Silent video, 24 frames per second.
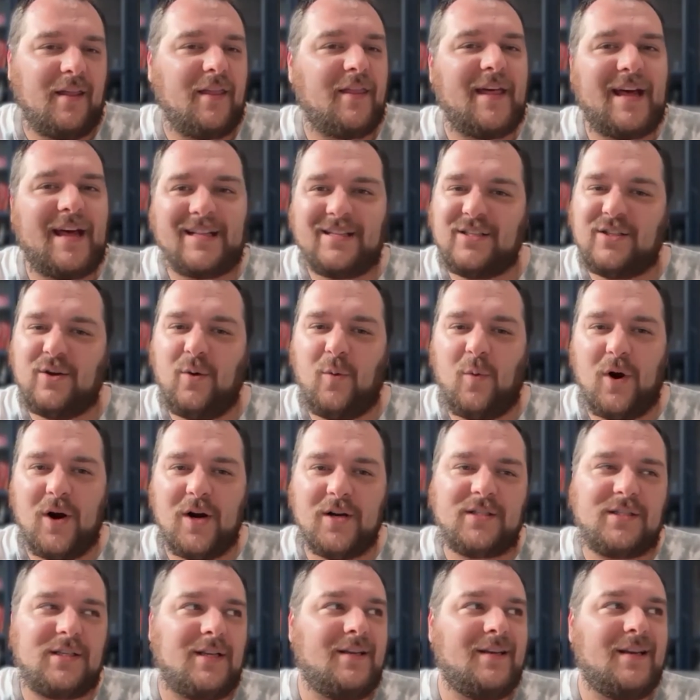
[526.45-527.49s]
That's the
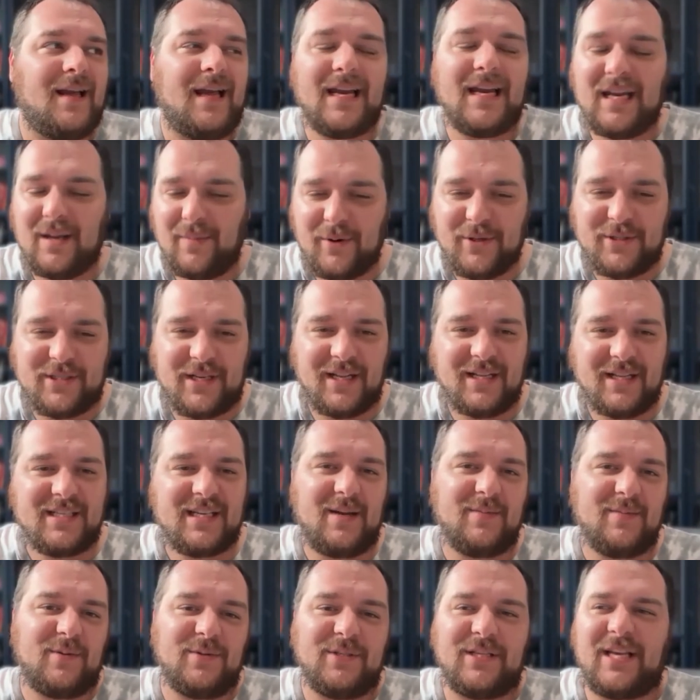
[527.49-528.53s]
worst. 90% of the
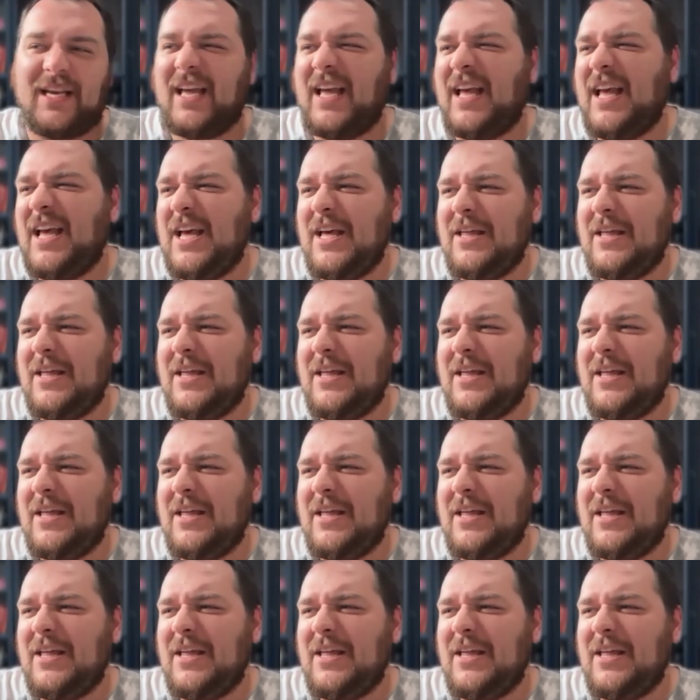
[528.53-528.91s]
time, someone's like,